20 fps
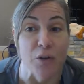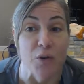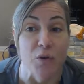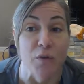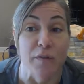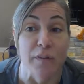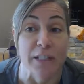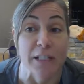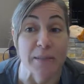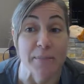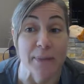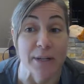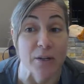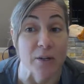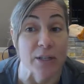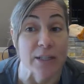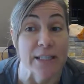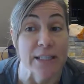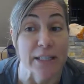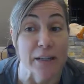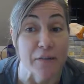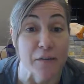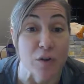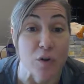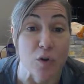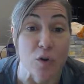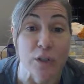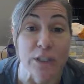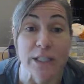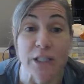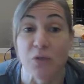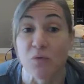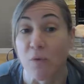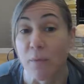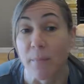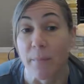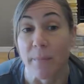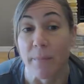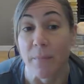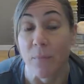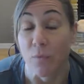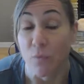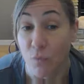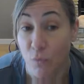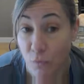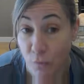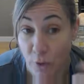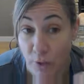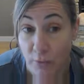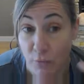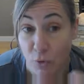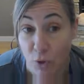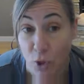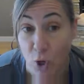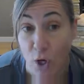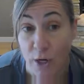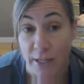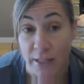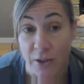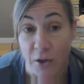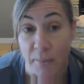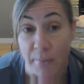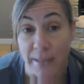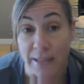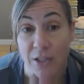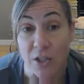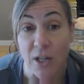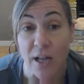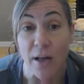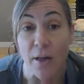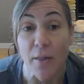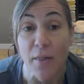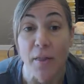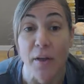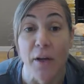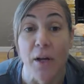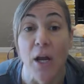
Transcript: who've experienced difficulties regarding their mental health,